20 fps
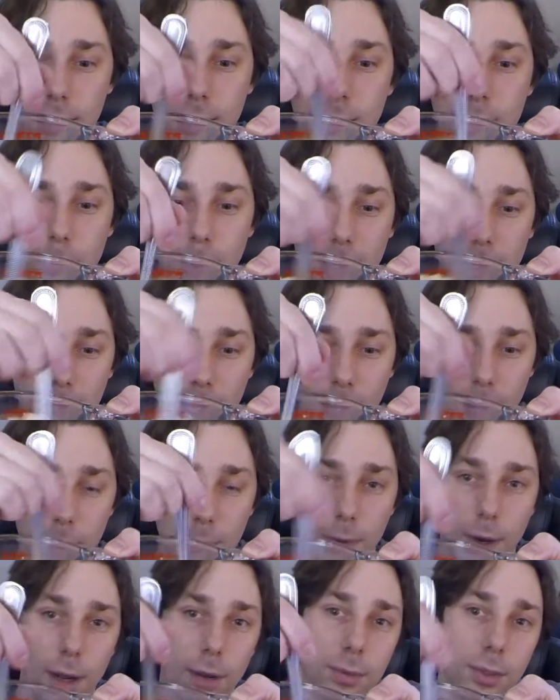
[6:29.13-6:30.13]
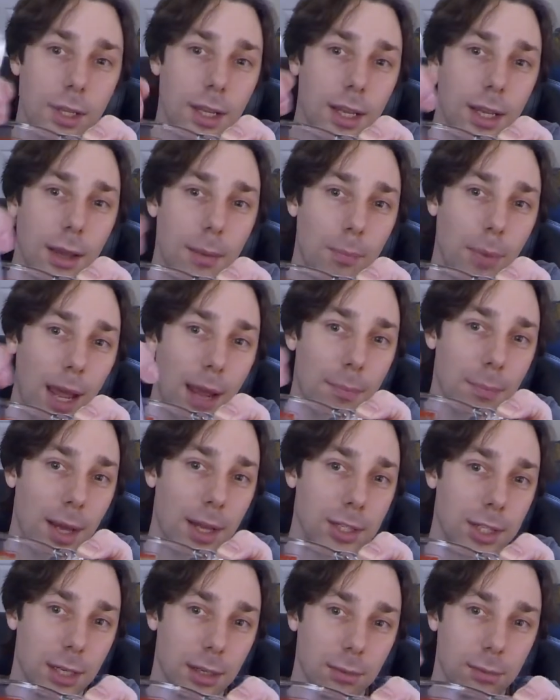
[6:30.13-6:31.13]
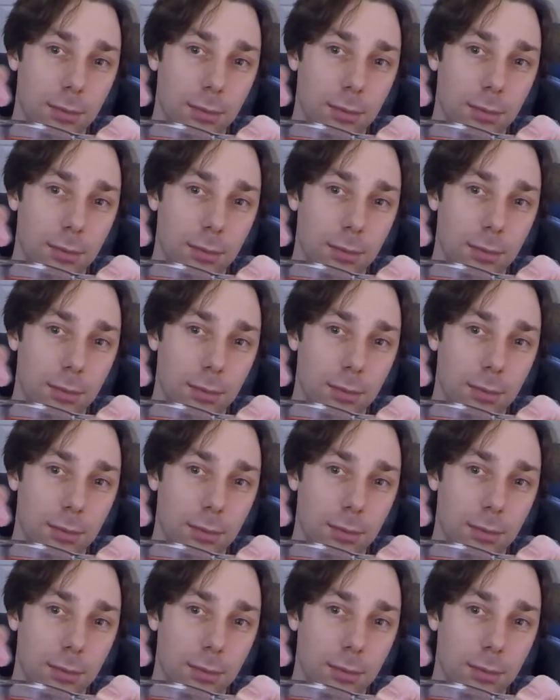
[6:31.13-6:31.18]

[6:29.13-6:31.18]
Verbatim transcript: I need a better camera. I was looking at Blackmagic.